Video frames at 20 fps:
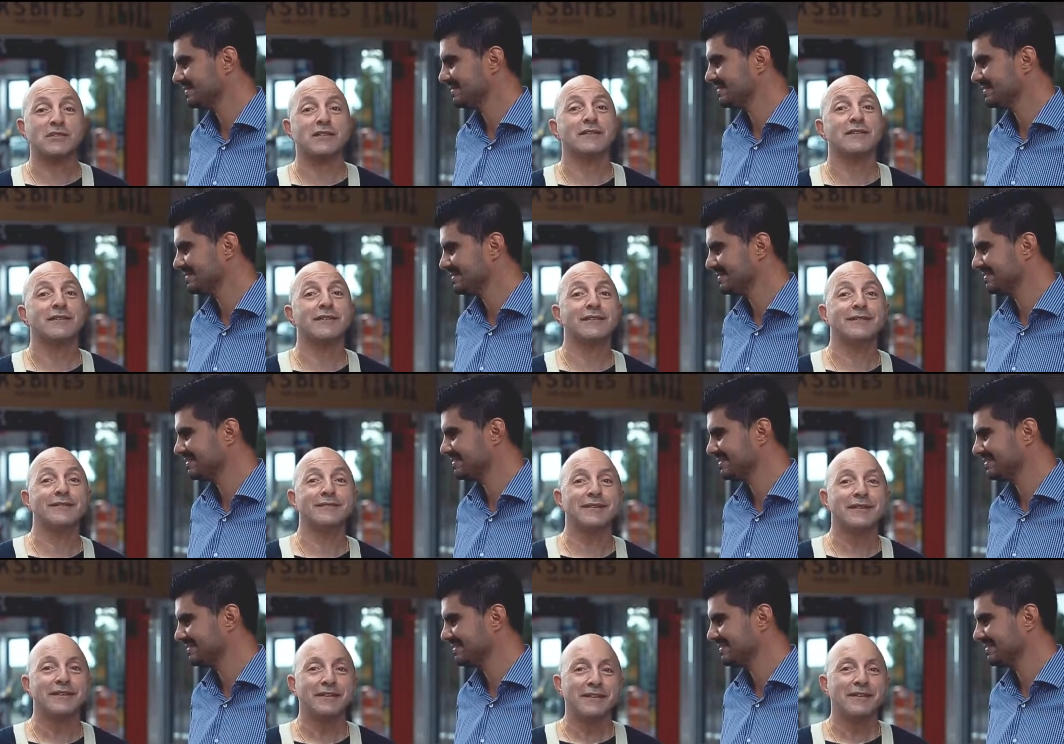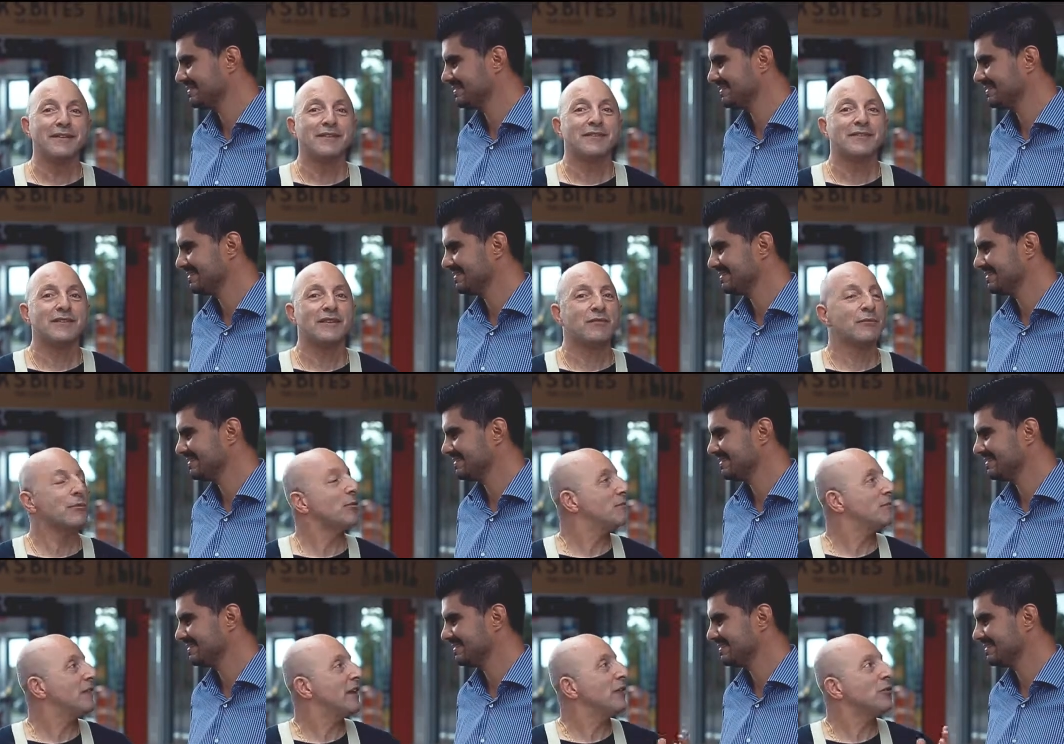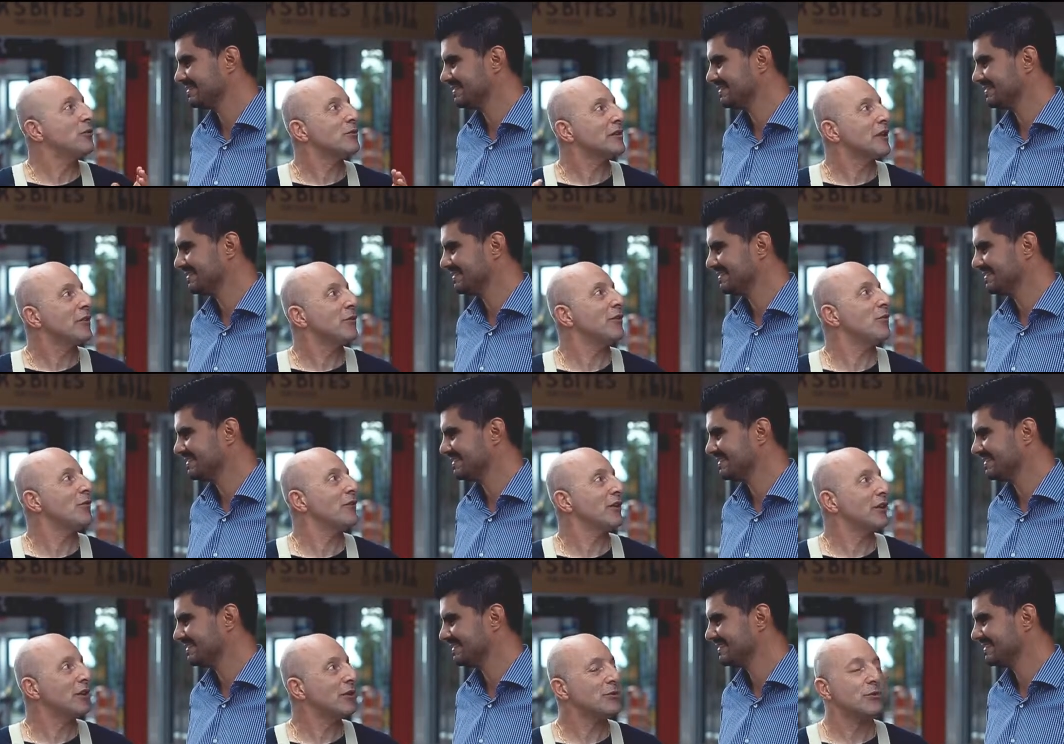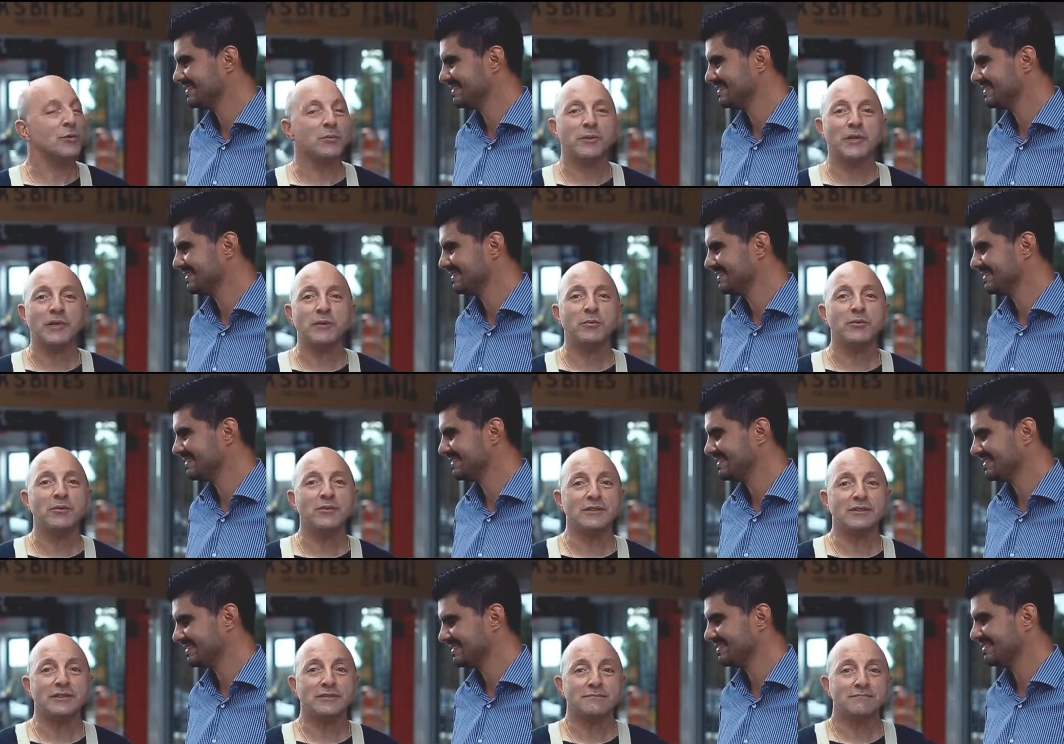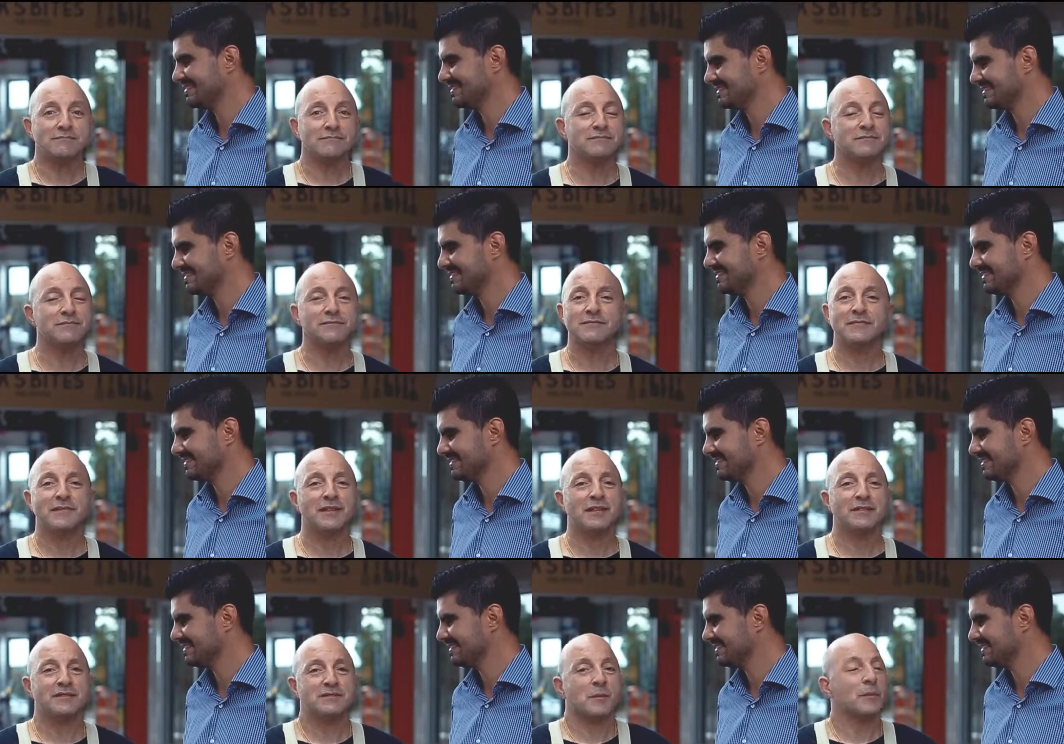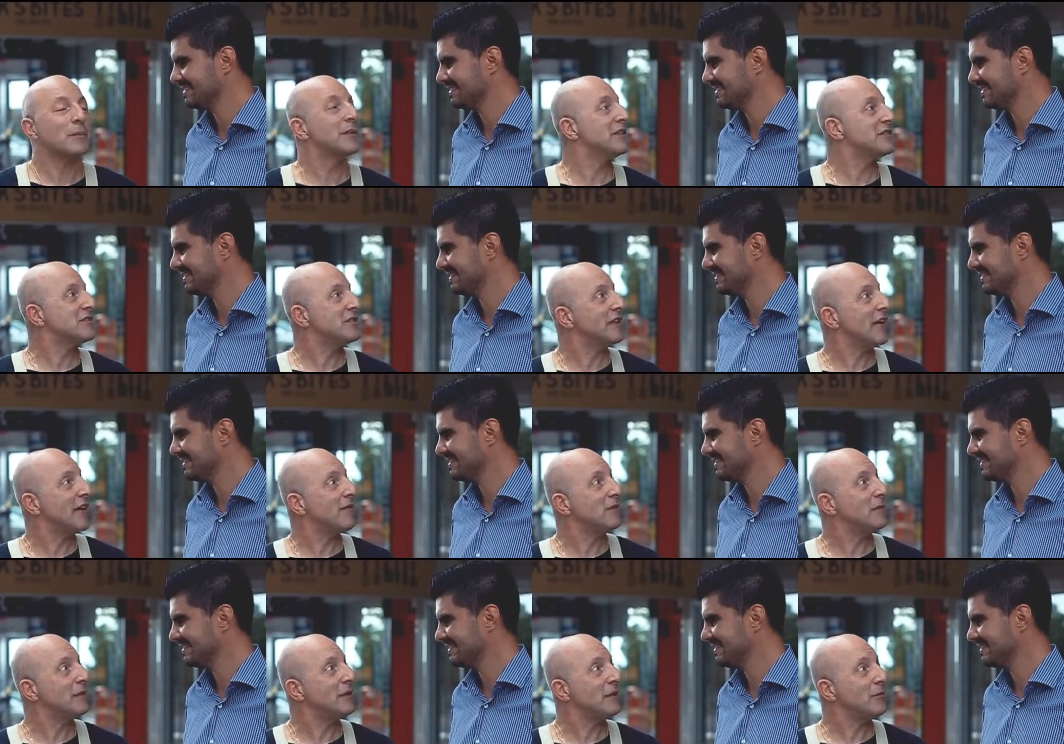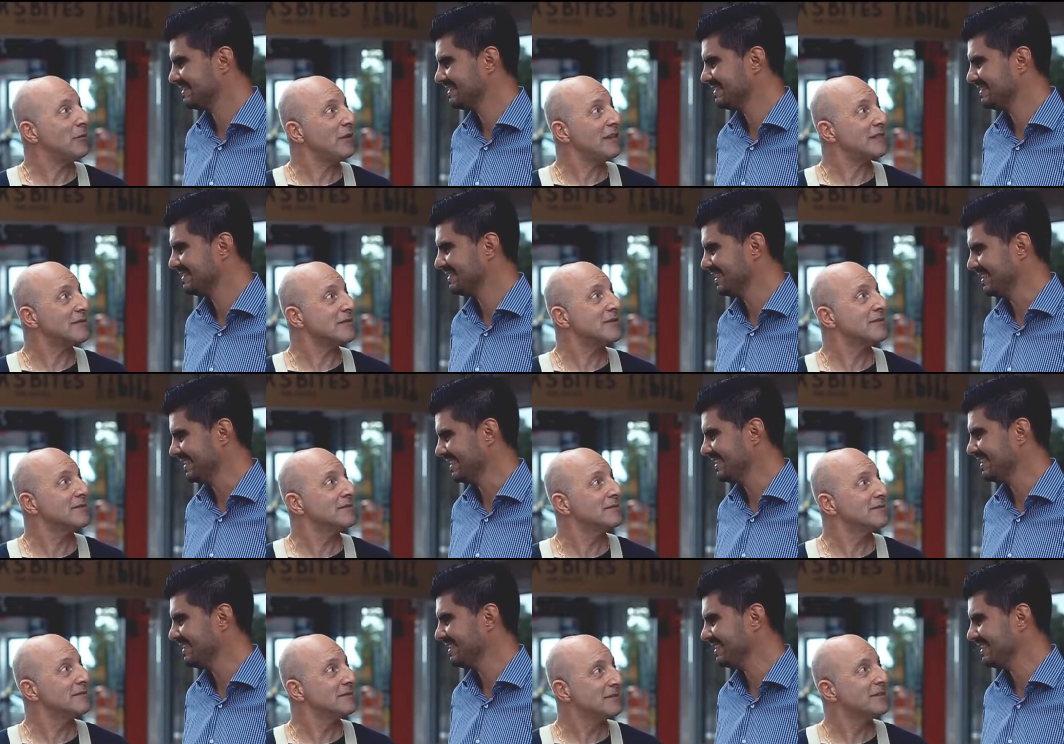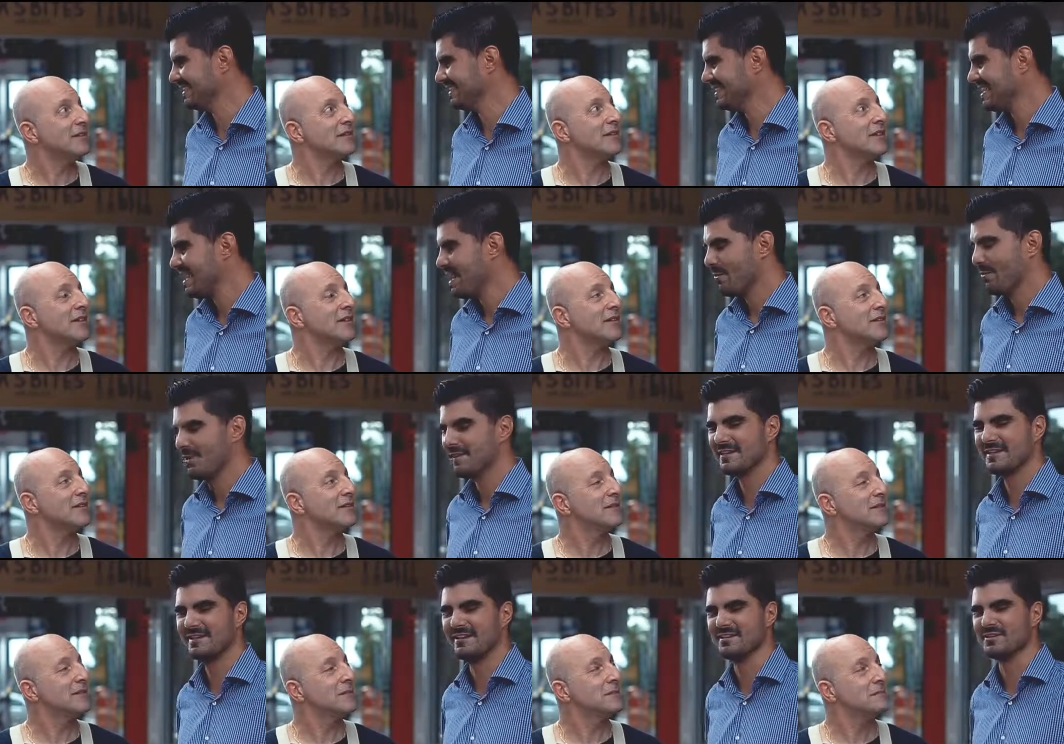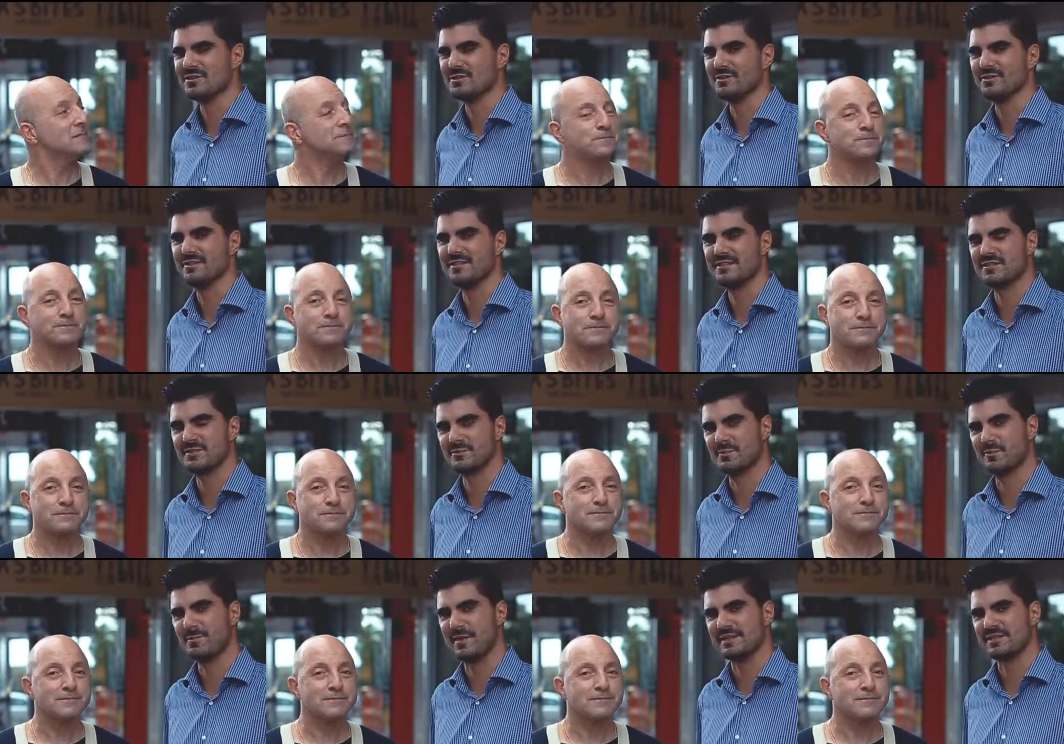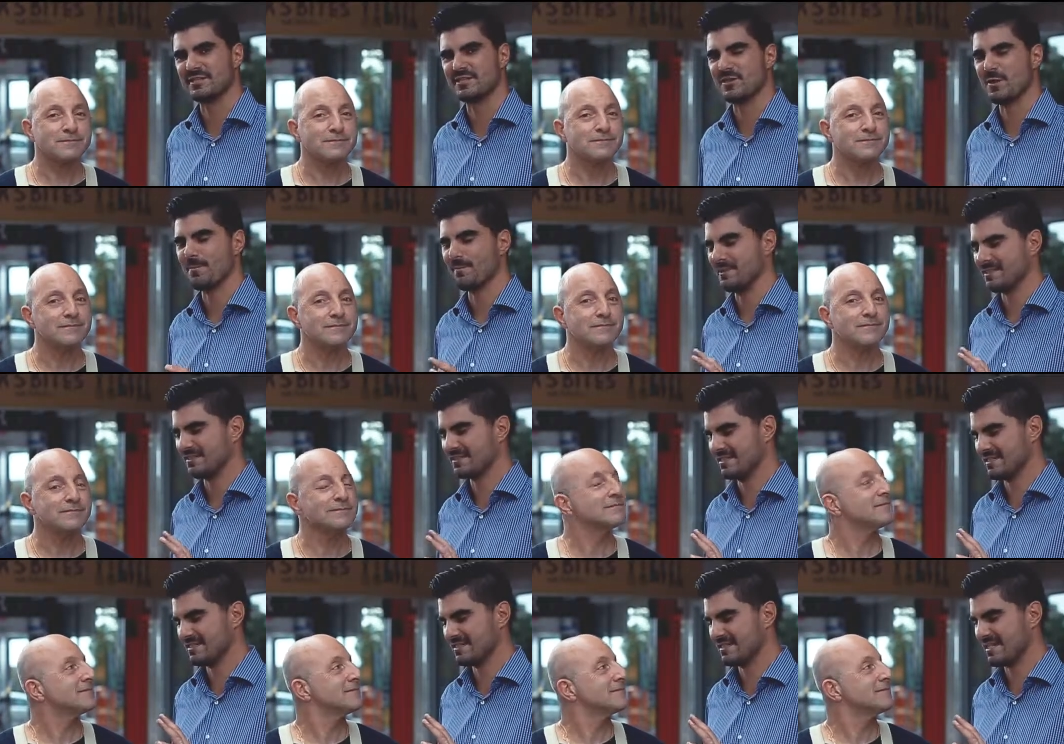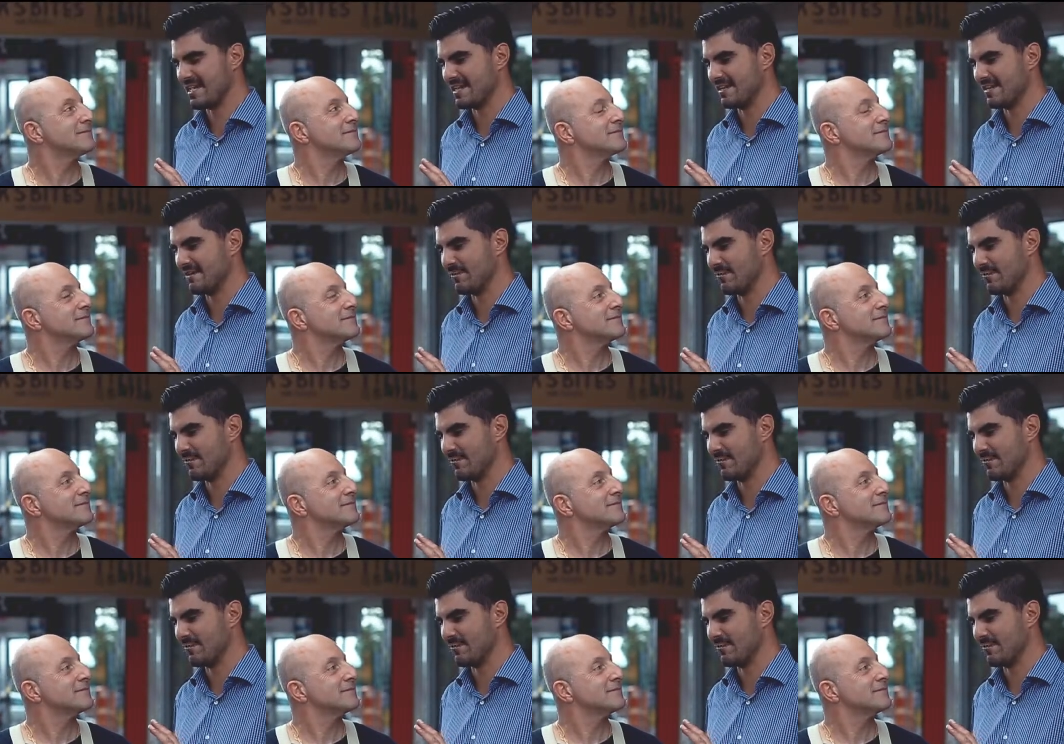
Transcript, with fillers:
Speaker 1: so they they all know all the local people and it's a pleasure to have them here with us. Yeah.
Speaker 2: Yeah. One thing I enjoy too about the shop is there's that